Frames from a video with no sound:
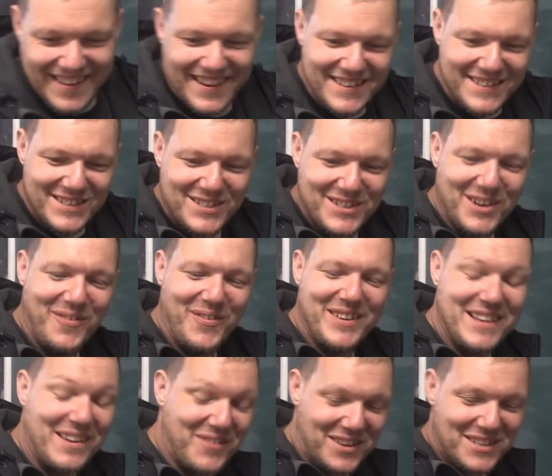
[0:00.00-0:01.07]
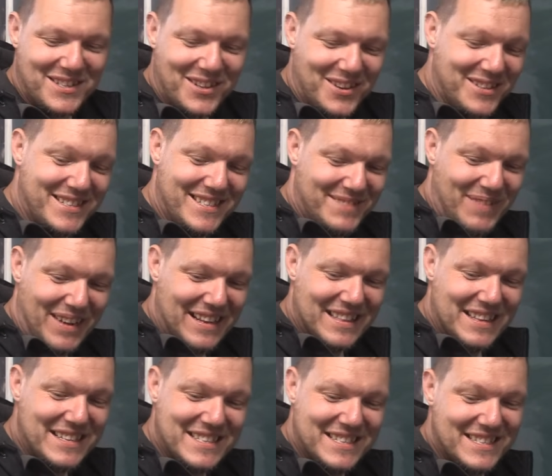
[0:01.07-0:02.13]
he discovered, I've got this big
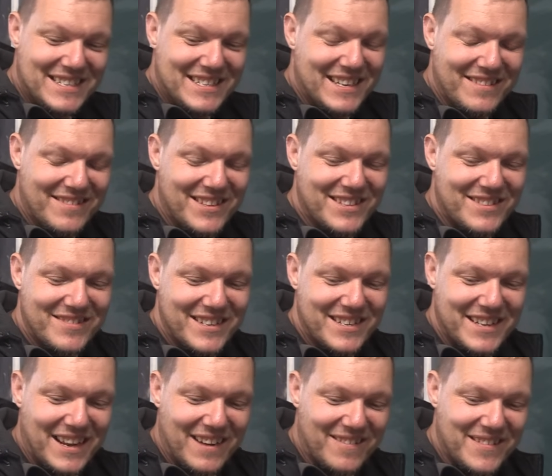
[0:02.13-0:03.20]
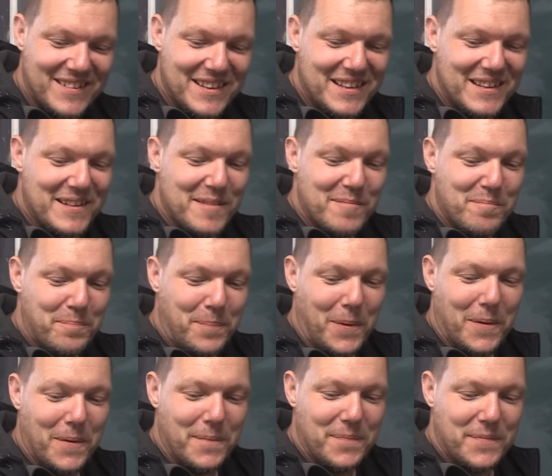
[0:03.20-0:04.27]
list of shit that's written down,
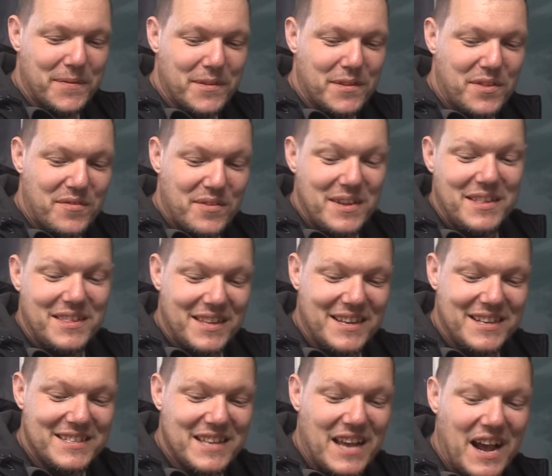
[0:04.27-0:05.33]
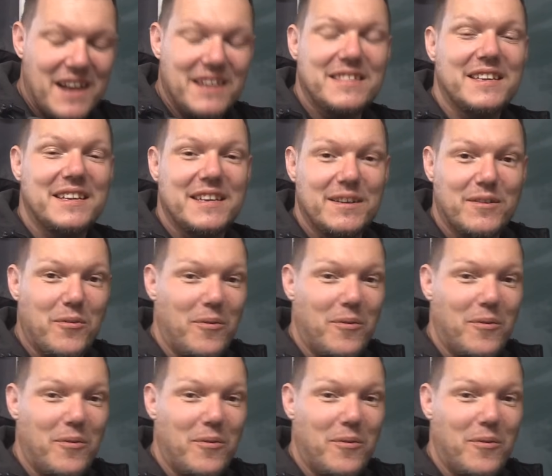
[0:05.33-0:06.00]
but three things that I think are